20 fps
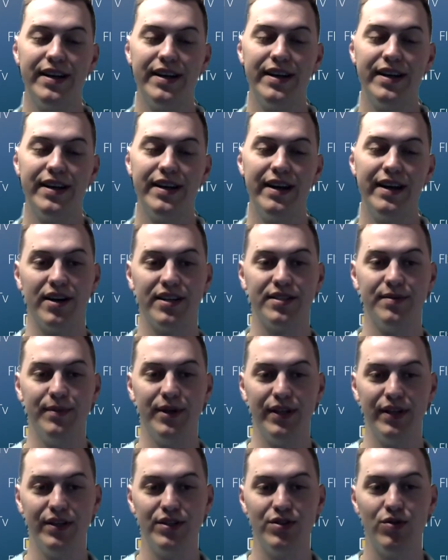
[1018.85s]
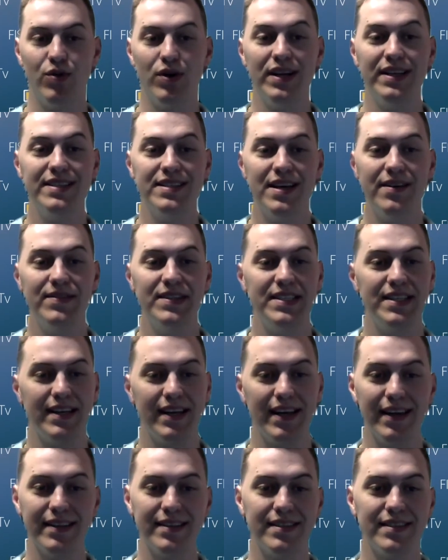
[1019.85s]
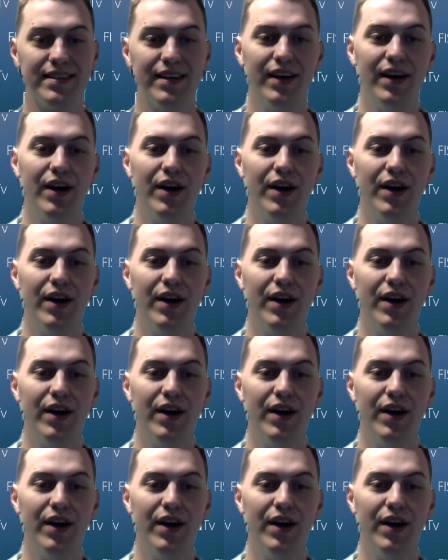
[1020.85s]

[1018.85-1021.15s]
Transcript: down approximately 27 tickets,